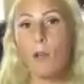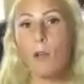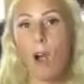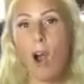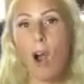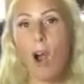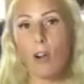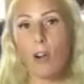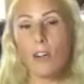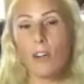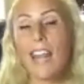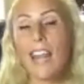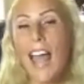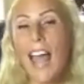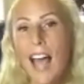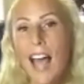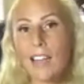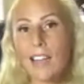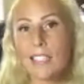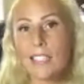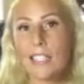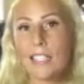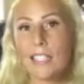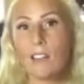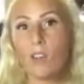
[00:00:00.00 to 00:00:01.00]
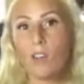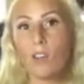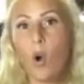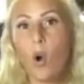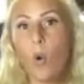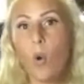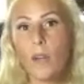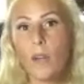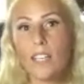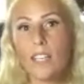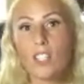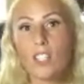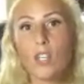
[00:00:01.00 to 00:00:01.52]
are not
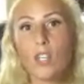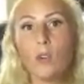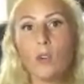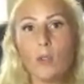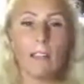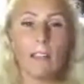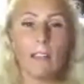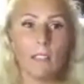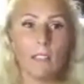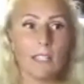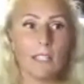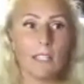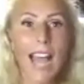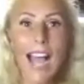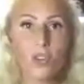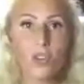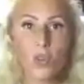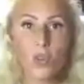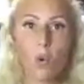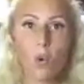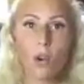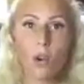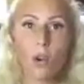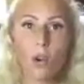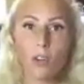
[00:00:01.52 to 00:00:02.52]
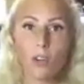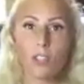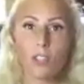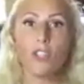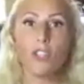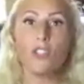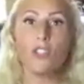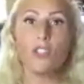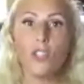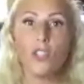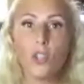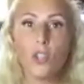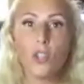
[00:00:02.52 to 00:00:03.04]
going to knock on your
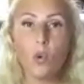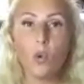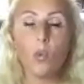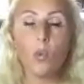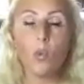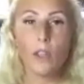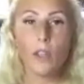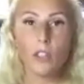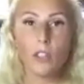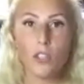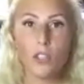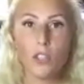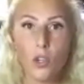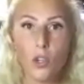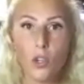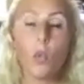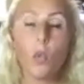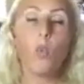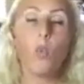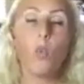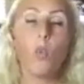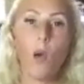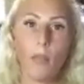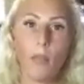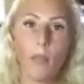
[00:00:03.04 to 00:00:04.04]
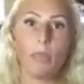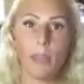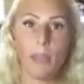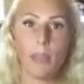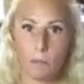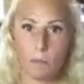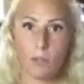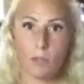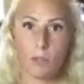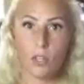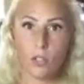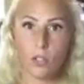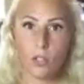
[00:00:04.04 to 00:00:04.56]
door to do what you want
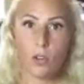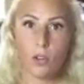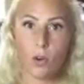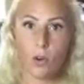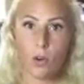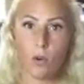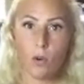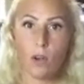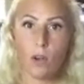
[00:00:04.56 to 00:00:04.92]
them to do.